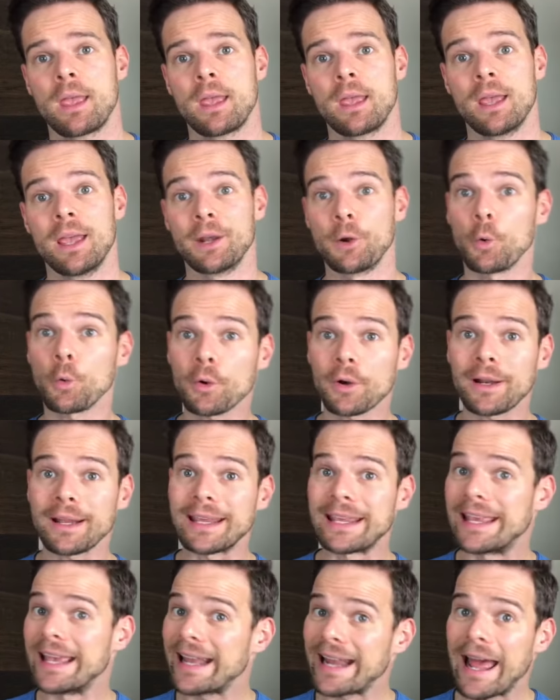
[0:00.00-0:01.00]
In order to
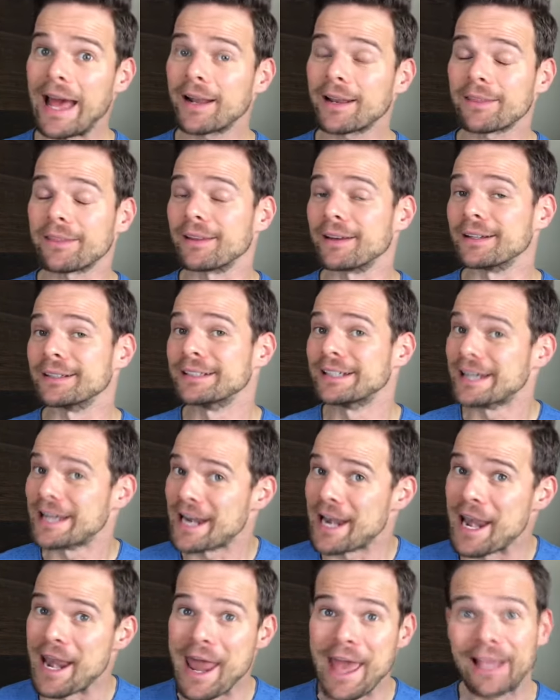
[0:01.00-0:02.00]
get out of the
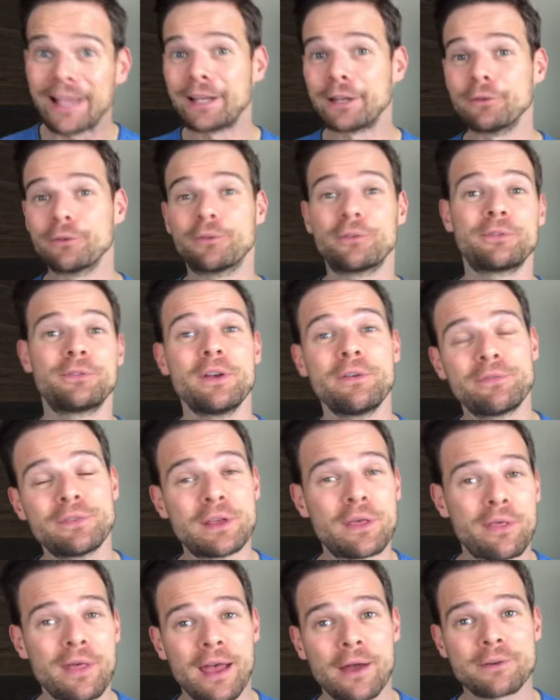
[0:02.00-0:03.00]
negative
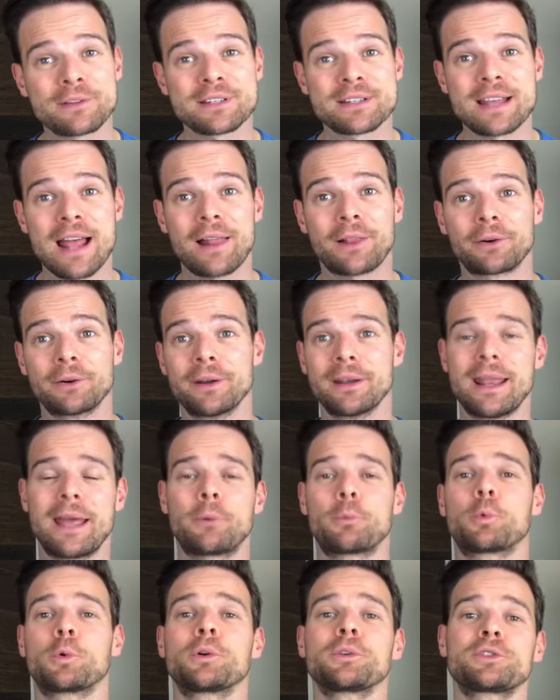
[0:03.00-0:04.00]
fifty thousand dollars
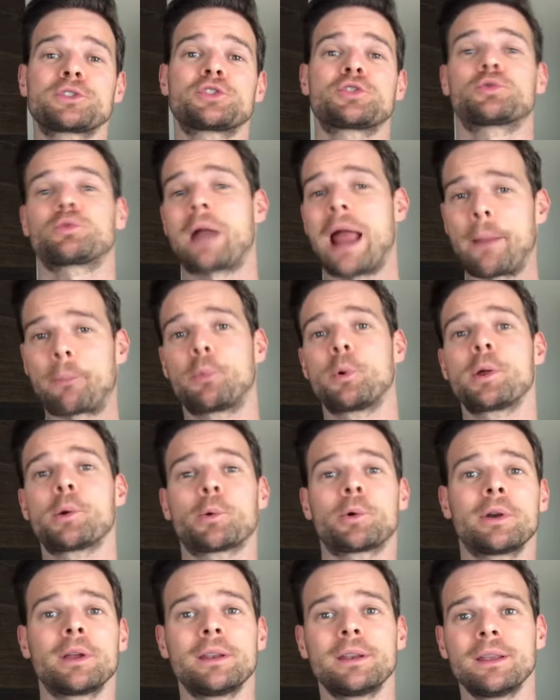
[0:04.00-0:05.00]
net worth trap we
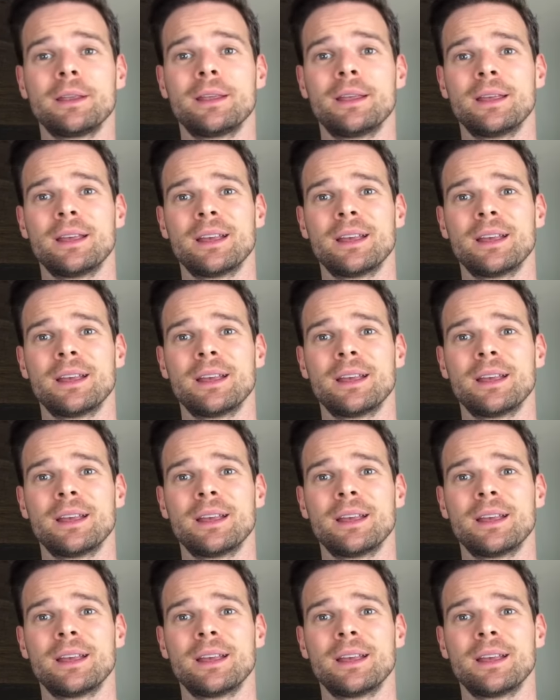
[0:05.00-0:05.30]
were in,